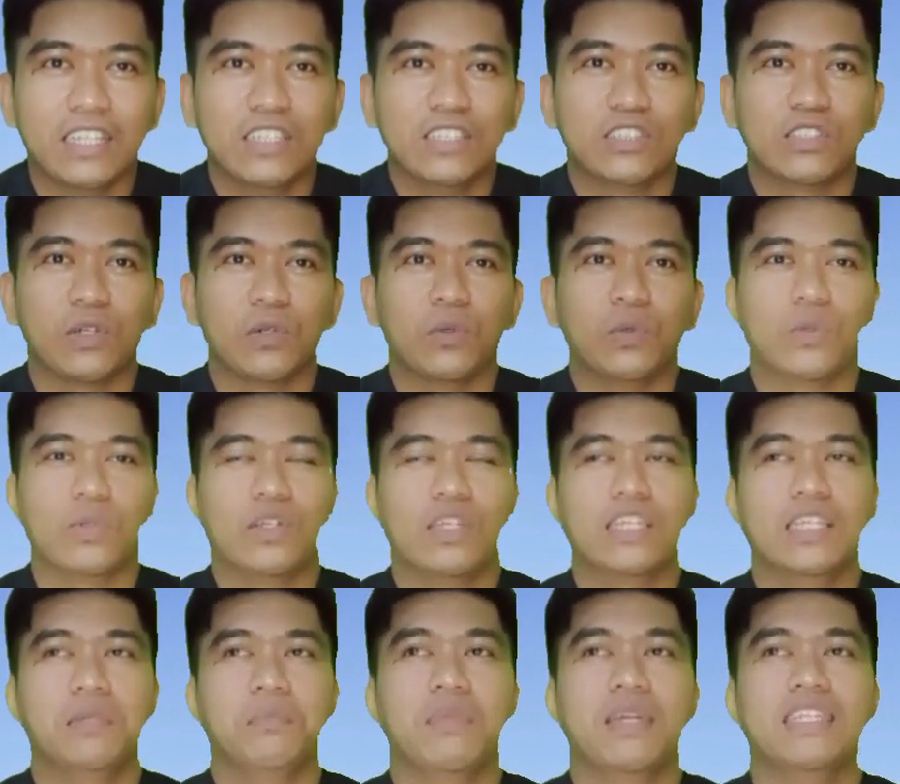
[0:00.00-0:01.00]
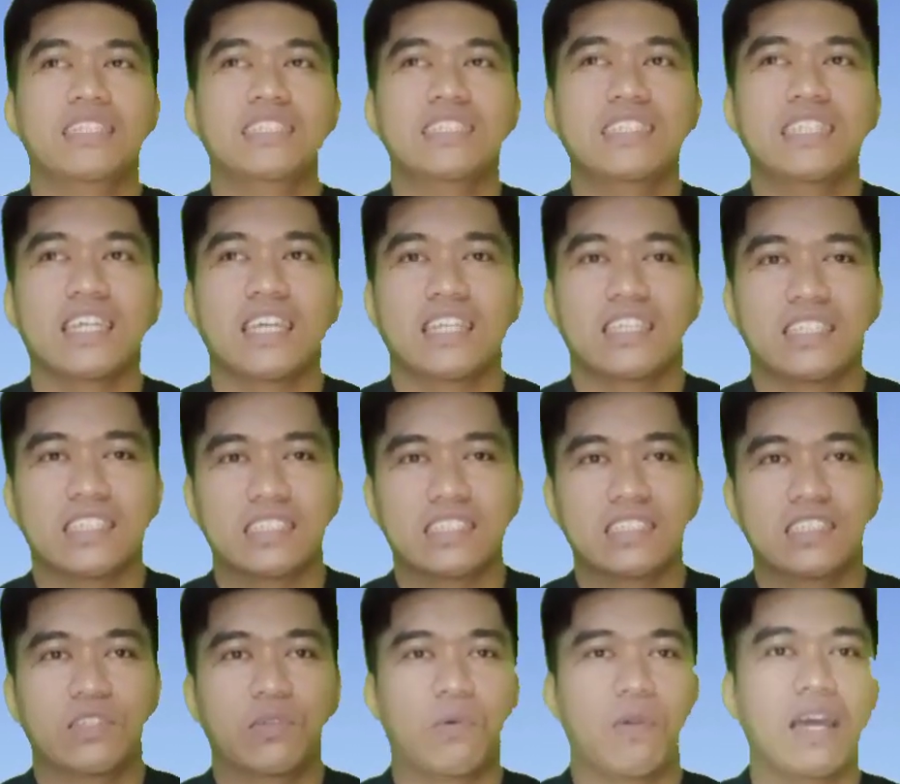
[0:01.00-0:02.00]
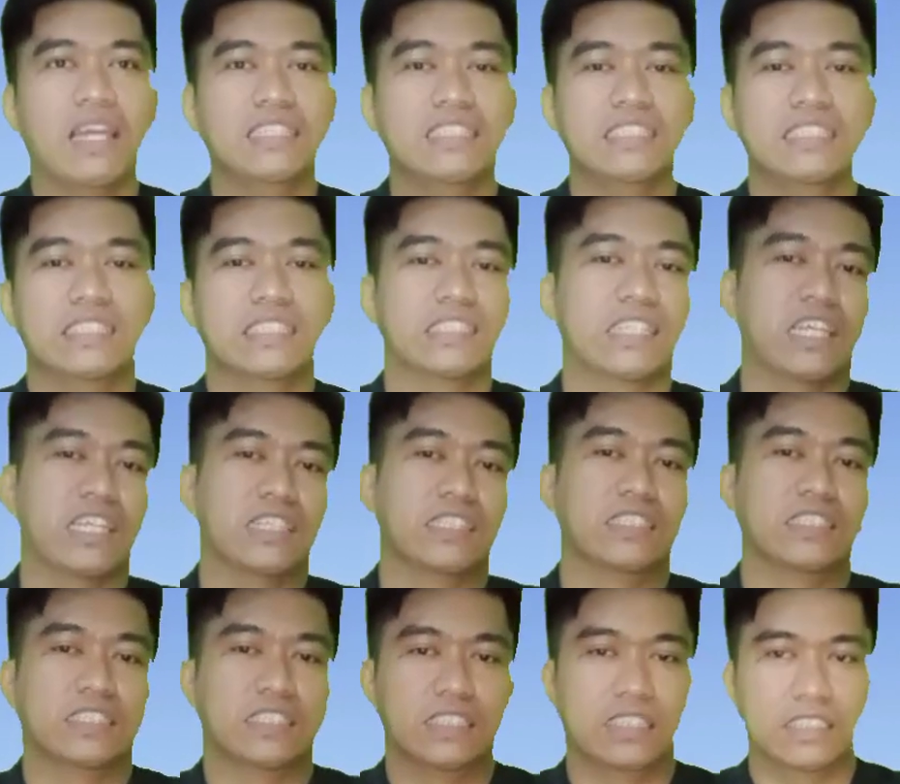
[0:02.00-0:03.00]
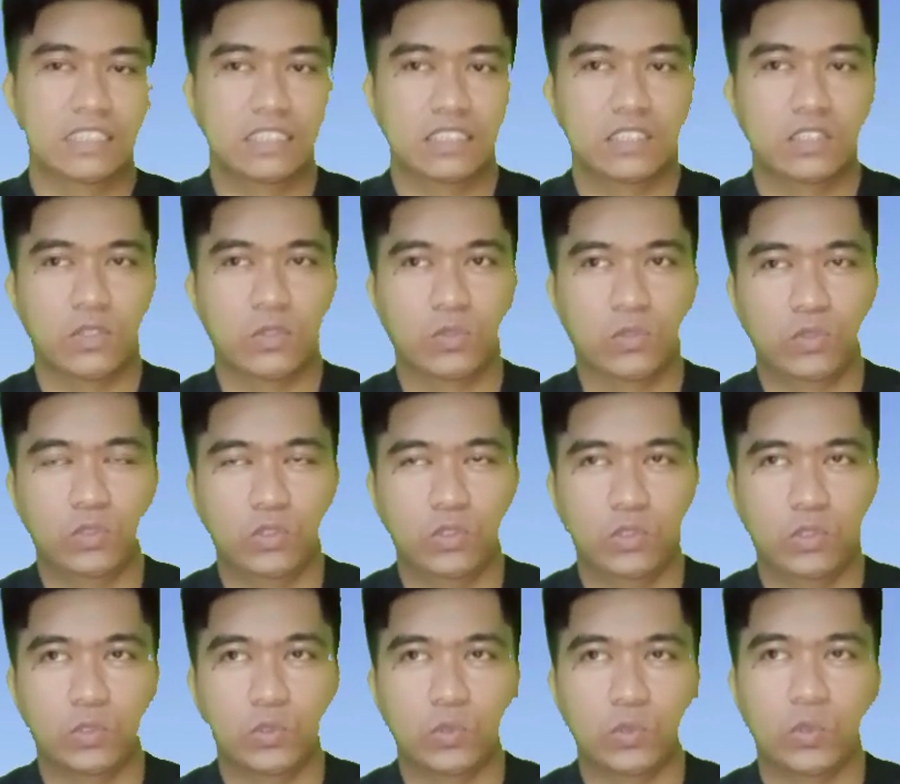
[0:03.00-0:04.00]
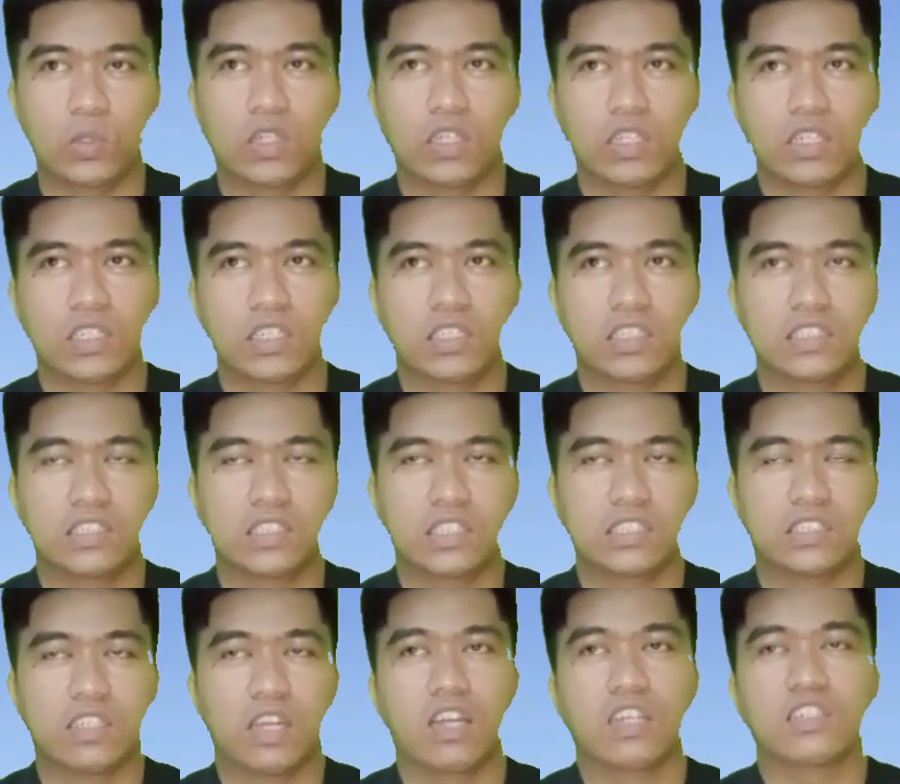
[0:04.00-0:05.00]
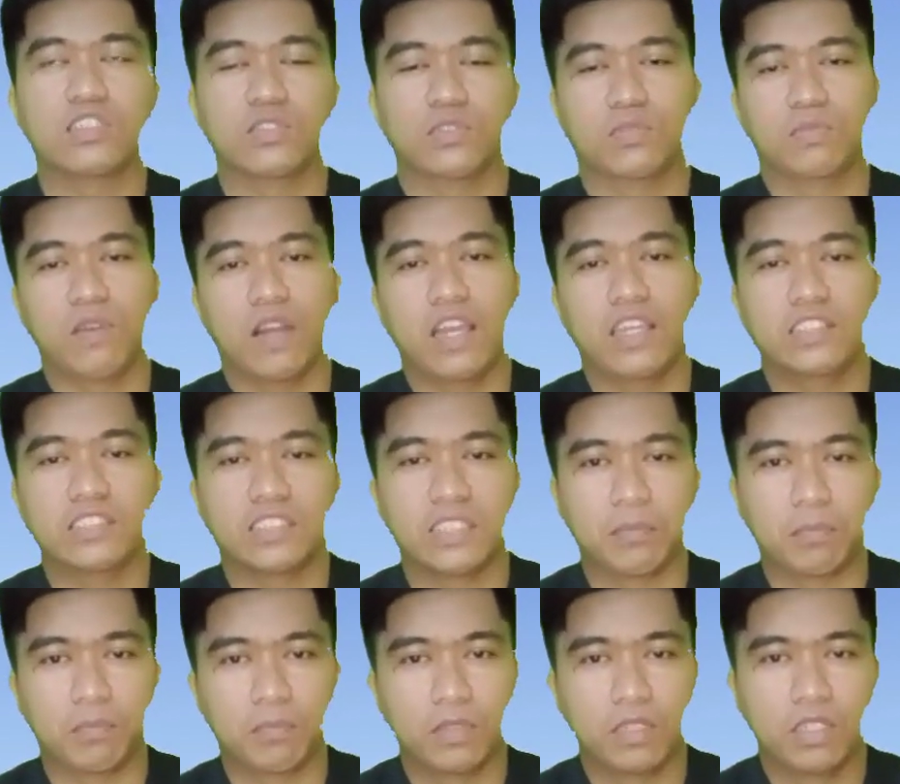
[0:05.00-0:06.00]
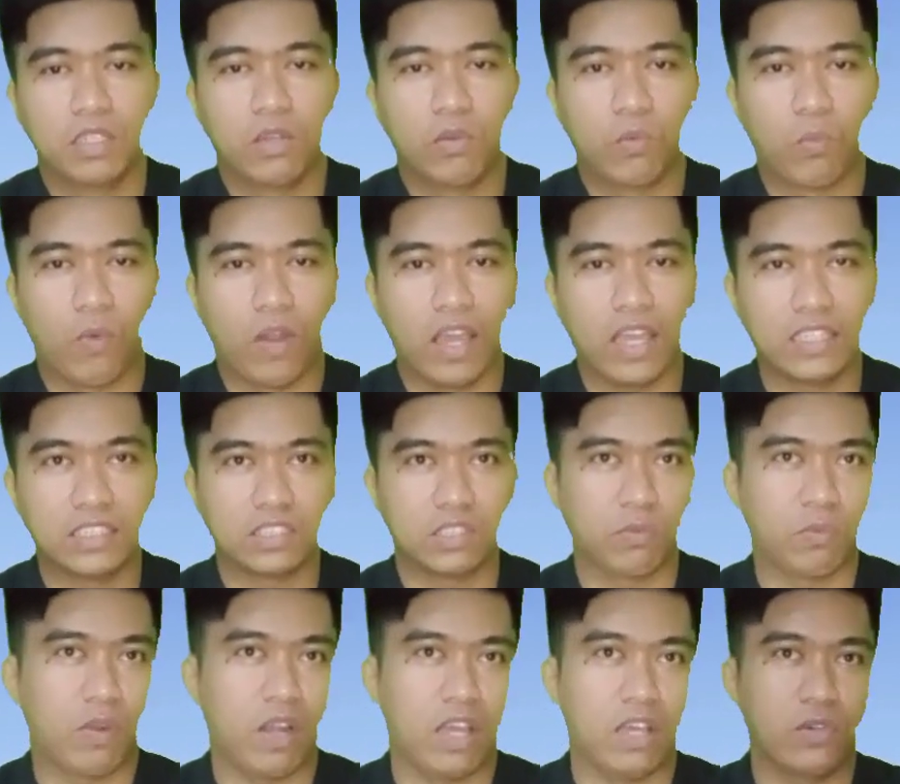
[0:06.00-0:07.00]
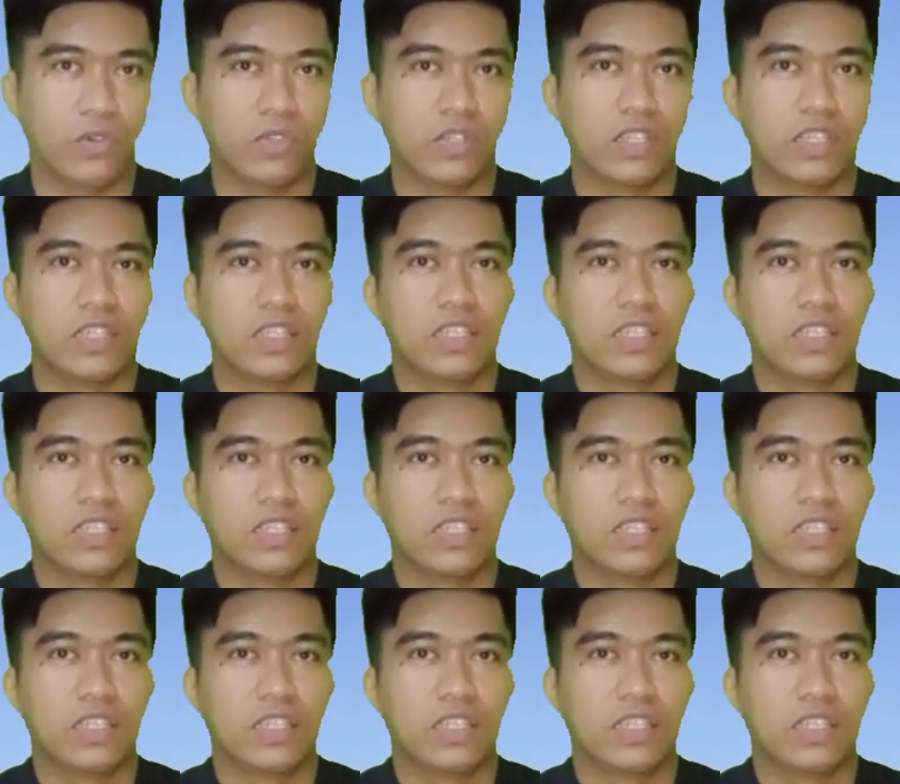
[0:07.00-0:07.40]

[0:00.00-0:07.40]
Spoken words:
So imagine that the rice is scarce, so it's hard to find some rice around.